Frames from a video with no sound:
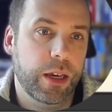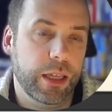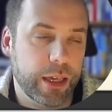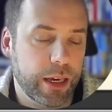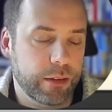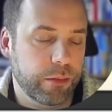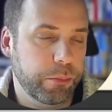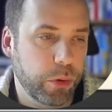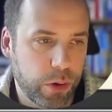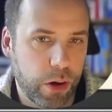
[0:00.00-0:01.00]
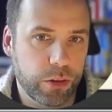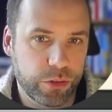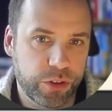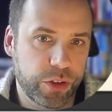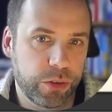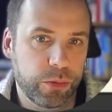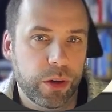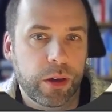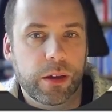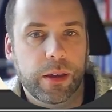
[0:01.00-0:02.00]
you can put onto
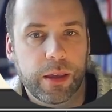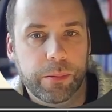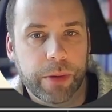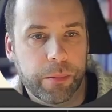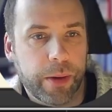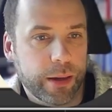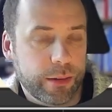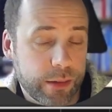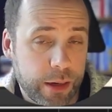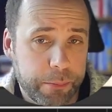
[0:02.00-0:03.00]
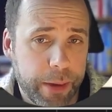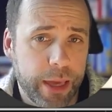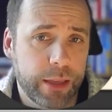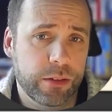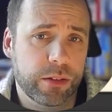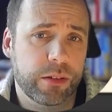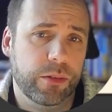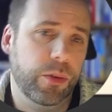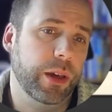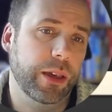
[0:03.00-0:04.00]
email marketing campaigns
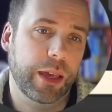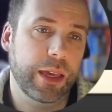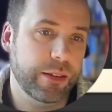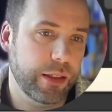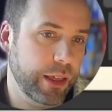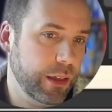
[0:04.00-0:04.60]
quite easily.